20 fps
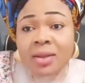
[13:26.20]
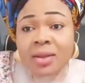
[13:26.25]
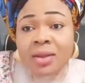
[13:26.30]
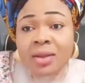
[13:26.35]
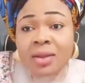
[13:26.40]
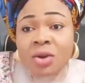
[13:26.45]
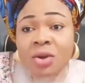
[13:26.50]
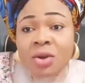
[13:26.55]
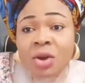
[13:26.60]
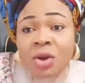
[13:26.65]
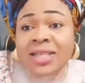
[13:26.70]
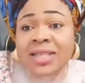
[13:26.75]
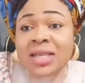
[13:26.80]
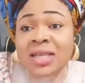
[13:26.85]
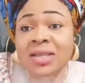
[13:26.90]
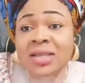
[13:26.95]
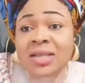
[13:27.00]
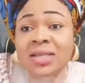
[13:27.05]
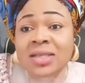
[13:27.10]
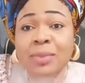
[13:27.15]
o e ti
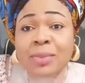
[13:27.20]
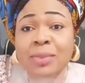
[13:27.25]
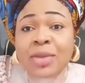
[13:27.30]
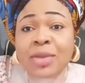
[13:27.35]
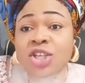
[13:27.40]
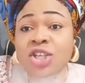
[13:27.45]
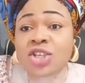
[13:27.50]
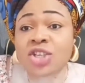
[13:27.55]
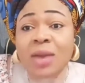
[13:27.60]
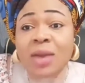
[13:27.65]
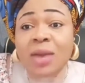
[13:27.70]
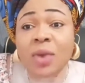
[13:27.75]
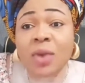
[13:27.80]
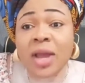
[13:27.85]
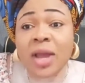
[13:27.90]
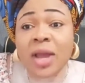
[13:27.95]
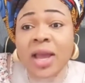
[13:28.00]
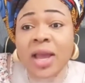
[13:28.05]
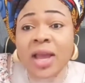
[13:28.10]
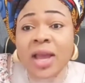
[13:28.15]
ta me teacher
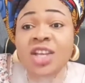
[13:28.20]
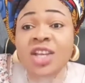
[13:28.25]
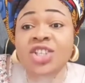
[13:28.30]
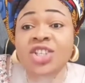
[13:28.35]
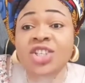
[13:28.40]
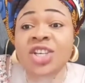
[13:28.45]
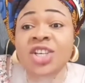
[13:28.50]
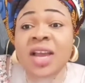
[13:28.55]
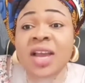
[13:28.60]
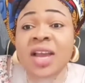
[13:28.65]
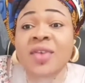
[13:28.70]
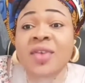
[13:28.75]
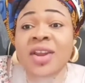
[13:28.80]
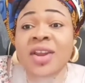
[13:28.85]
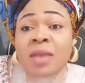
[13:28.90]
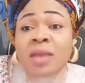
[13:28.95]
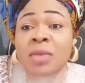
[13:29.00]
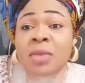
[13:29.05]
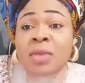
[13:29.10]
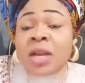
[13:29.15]
we iji ye be ri
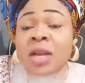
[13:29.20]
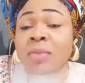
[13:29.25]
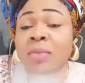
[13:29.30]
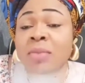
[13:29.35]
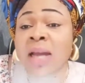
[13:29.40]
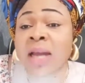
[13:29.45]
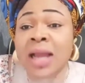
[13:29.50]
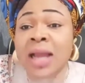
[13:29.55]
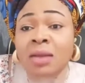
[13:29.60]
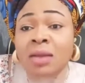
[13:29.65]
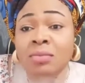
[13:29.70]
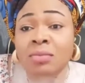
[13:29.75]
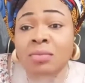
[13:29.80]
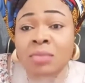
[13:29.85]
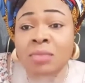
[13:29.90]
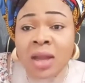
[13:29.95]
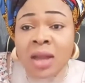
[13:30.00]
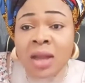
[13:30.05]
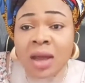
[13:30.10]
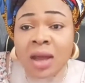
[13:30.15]
igbinigbina ya
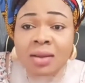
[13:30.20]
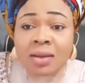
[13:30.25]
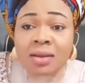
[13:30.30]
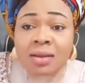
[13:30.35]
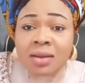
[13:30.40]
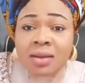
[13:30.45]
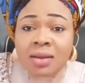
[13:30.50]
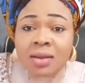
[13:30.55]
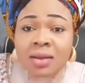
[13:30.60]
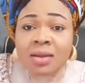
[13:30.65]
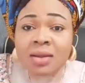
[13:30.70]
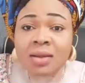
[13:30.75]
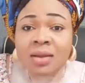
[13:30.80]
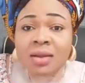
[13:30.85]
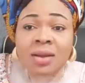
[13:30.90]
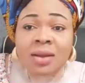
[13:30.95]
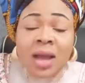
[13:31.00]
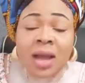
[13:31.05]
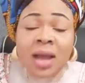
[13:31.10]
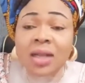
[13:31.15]
gmina
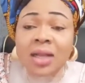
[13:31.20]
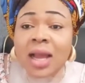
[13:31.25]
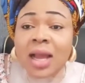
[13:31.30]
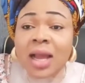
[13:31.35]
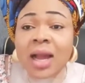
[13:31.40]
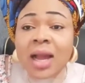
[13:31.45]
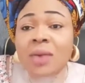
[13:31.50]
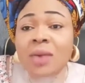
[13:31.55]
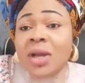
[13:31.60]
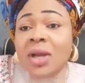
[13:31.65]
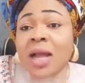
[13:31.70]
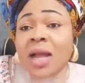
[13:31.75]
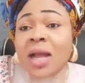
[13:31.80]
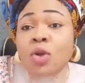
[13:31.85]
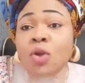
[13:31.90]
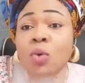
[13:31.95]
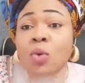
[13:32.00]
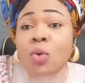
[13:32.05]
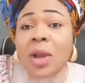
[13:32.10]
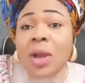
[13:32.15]
ada we na
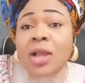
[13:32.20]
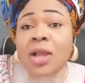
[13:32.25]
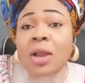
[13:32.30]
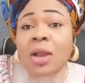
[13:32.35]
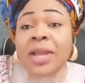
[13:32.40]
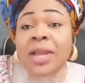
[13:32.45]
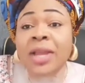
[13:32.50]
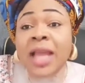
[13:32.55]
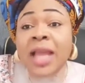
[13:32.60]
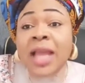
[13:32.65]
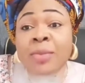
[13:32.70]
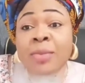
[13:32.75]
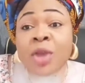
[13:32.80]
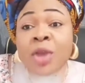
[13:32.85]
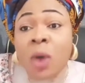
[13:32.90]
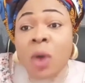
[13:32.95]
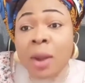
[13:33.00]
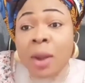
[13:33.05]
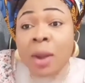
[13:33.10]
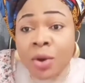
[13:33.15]
do gwa ya be ye mi o
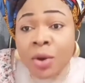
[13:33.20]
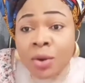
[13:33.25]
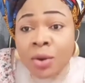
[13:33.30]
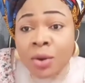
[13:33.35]
wa mo